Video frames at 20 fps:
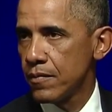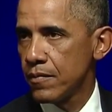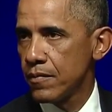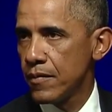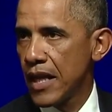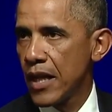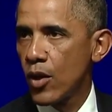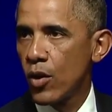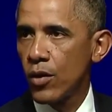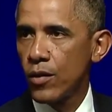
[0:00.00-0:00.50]

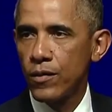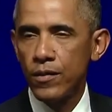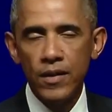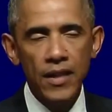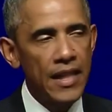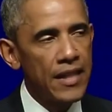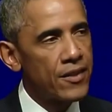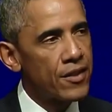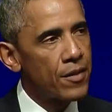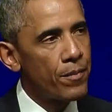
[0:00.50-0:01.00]
NATO
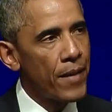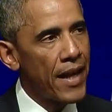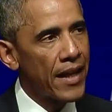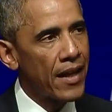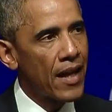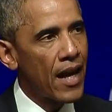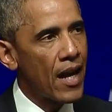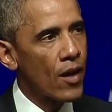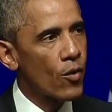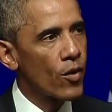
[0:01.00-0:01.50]
needs to make
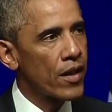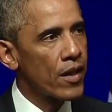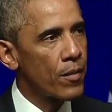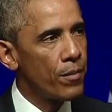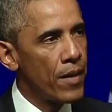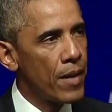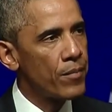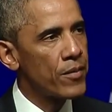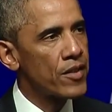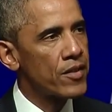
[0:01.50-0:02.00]
concrete
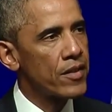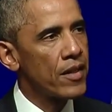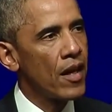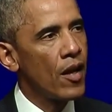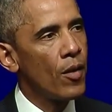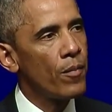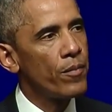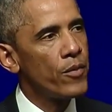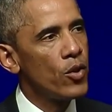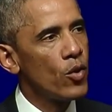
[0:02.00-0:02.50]
commitments to
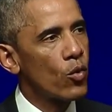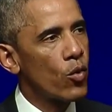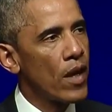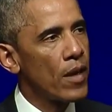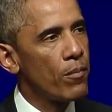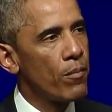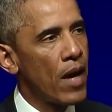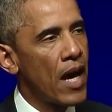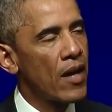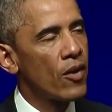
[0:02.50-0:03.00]
help
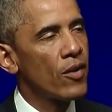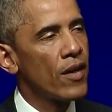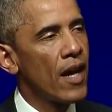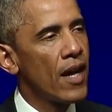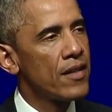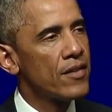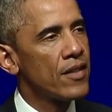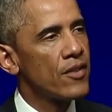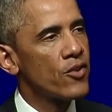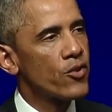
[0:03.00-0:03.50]
Ukraine
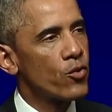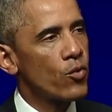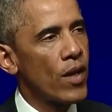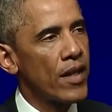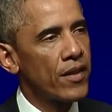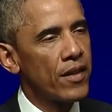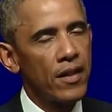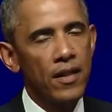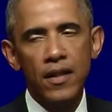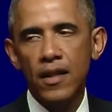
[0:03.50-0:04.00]
modernize and
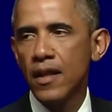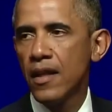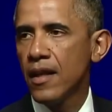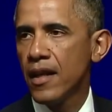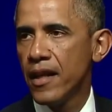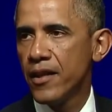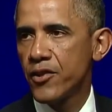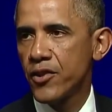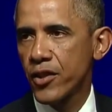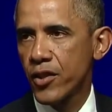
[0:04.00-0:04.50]
strengthen
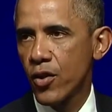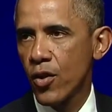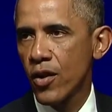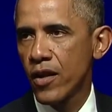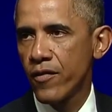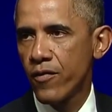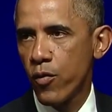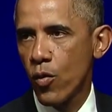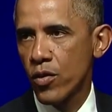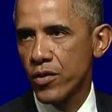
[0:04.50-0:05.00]
its security
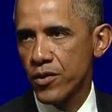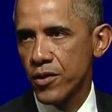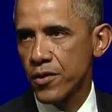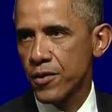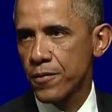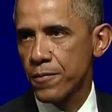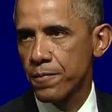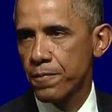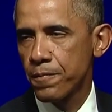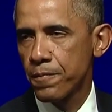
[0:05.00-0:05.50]
forces.